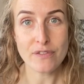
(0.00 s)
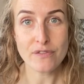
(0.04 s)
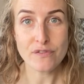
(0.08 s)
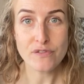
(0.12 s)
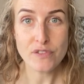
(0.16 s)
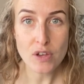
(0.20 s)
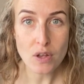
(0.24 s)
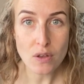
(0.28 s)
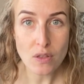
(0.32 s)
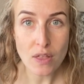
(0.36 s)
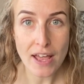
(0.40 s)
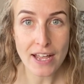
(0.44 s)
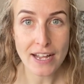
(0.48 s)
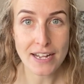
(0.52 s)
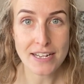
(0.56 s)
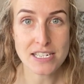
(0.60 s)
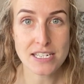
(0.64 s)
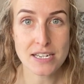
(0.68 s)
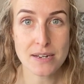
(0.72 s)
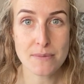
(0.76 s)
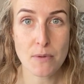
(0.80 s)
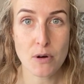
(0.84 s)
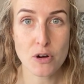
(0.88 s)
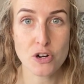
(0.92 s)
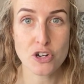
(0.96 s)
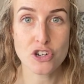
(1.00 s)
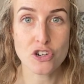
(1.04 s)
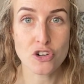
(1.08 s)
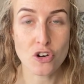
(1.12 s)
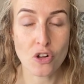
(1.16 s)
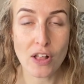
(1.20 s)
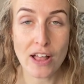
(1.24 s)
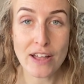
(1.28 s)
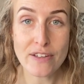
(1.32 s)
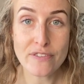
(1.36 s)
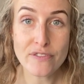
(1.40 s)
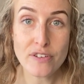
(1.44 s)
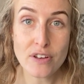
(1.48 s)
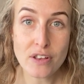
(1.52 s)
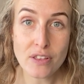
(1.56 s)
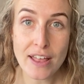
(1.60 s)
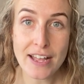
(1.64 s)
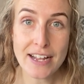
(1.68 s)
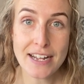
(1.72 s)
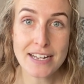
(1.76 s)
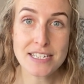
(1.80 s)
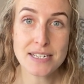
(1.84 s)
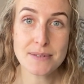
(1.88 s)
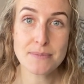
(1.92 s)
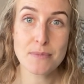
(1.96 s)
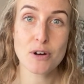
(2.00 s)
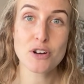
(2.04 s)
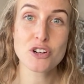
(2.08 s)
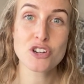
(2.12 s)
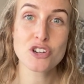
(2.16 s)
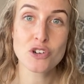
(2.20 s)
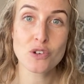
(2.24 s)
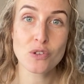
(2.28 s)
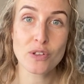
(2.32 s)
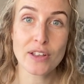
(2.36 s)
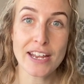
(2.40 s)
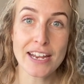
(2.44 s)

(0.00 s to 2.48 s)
feel like it's emotional. I feel like it's emotional